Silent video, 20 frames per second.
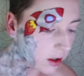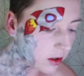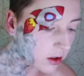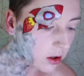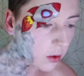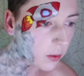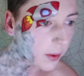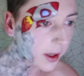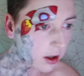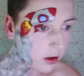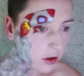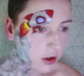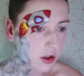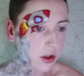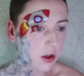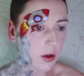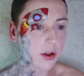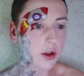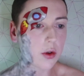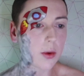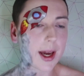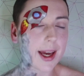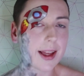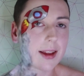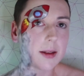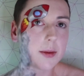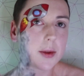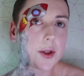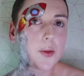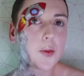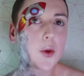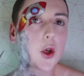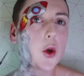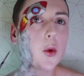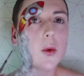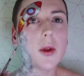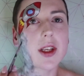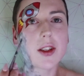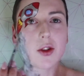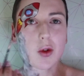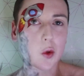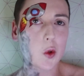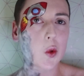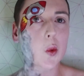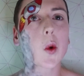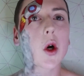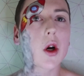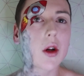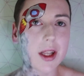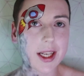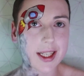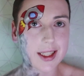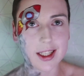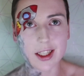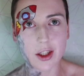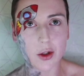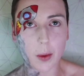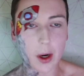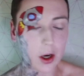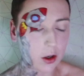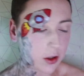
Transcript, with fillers: So we are just going to add in some cute little swirlies into